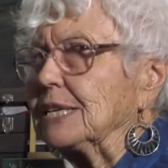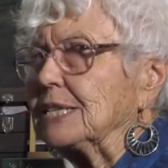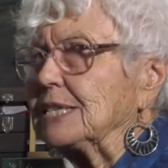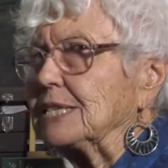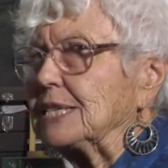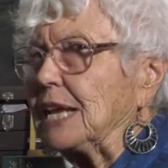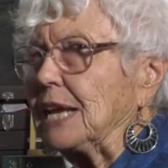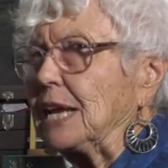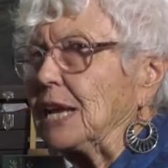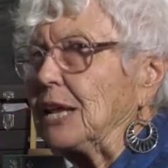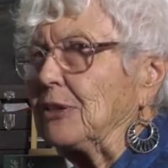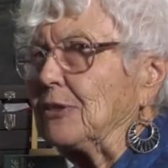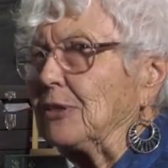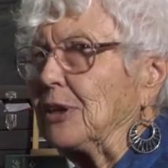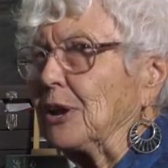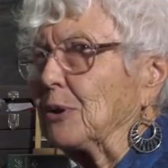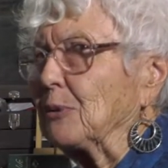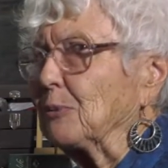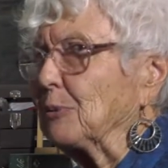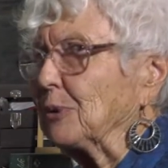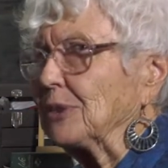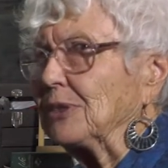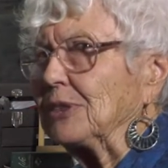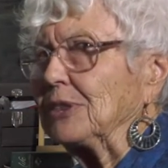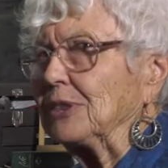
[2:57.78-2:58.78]
sitting there
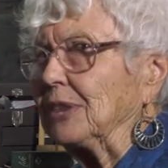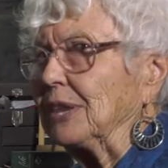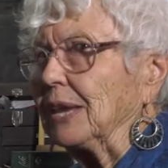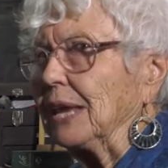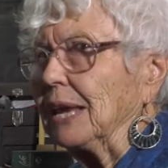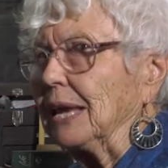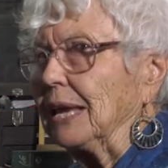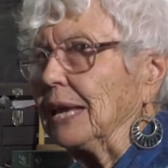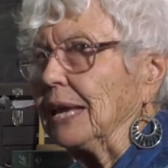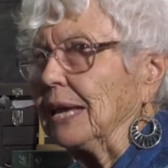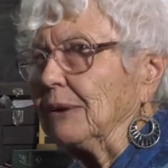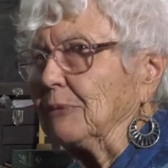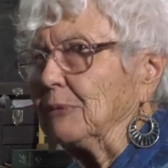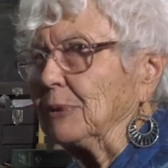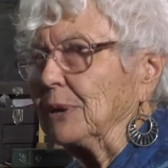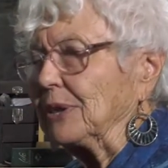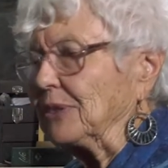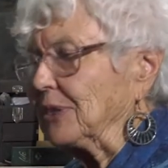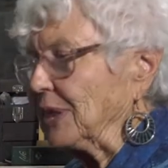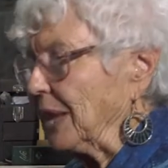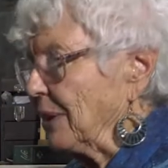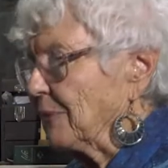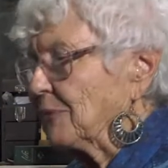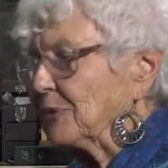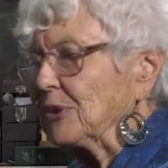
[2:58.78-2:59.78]
with,
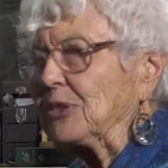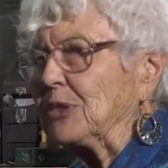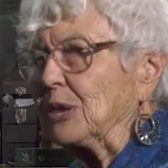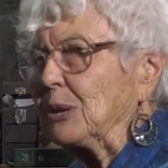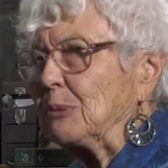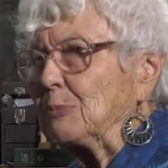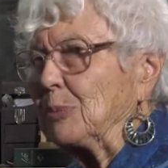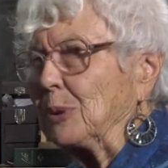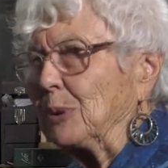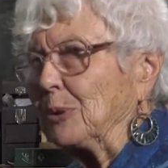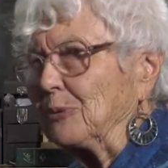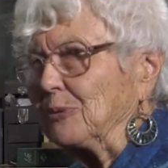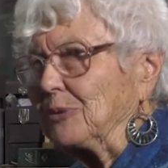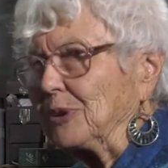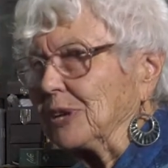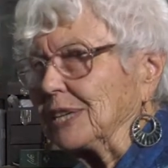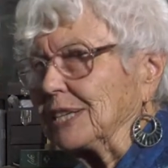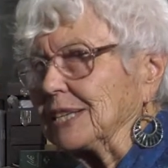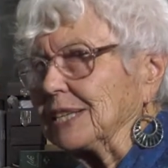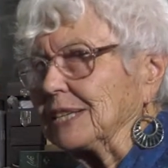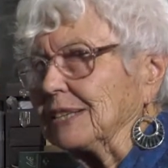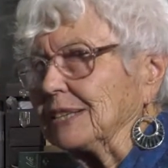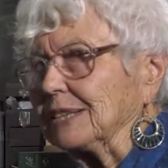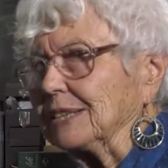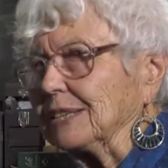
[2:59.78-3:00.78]
with everything
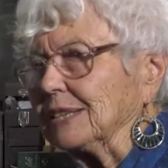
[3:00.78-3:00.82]
perfect.